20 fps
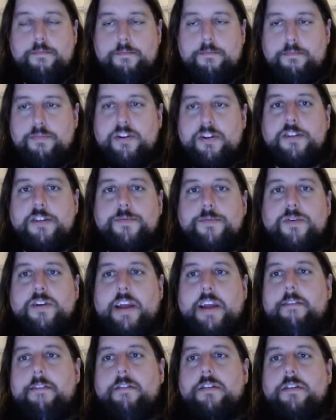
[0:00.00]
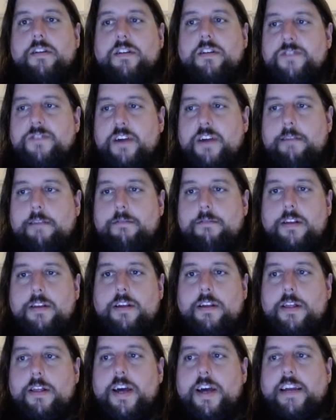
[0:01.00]
principal characters I really
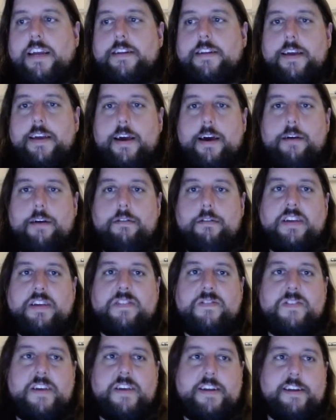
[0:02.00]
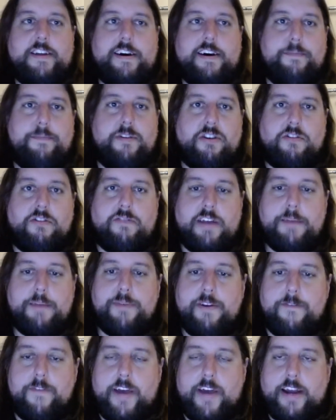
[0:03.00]
liked, how they set up the
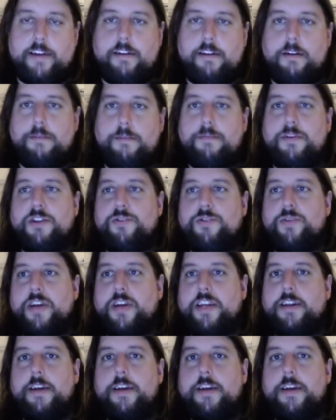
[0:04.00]
creepy factor between